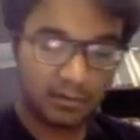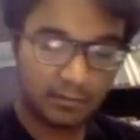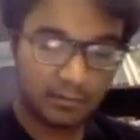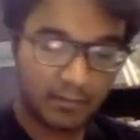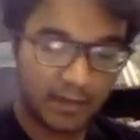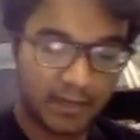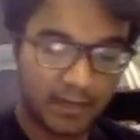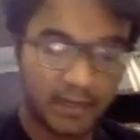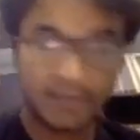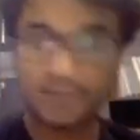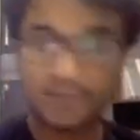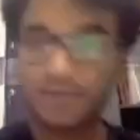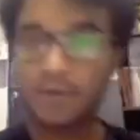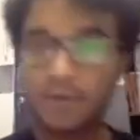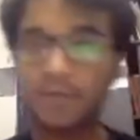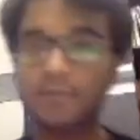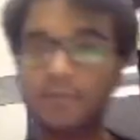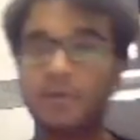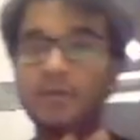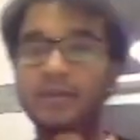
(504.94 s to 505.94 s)
my 8 is
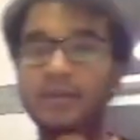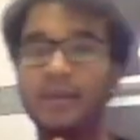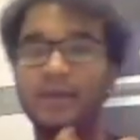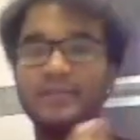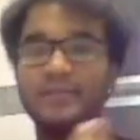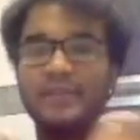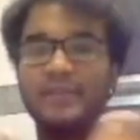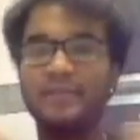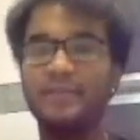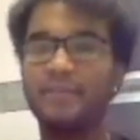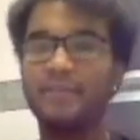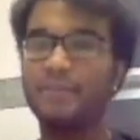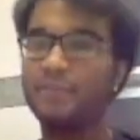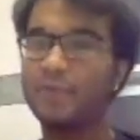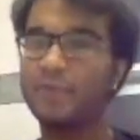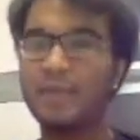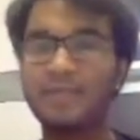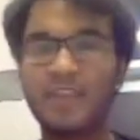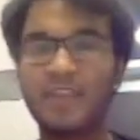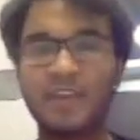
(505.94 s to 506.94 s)
horrible. Yeah, 754
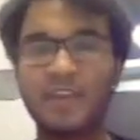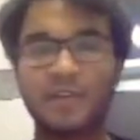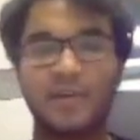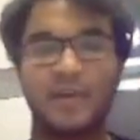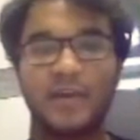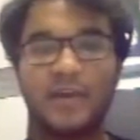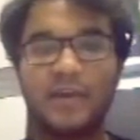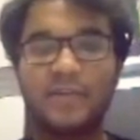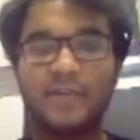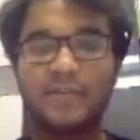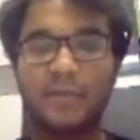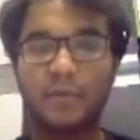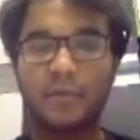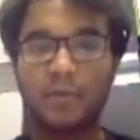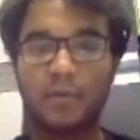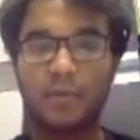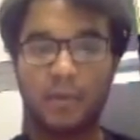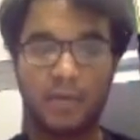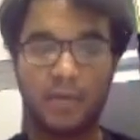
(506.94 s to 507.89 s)
times 8. So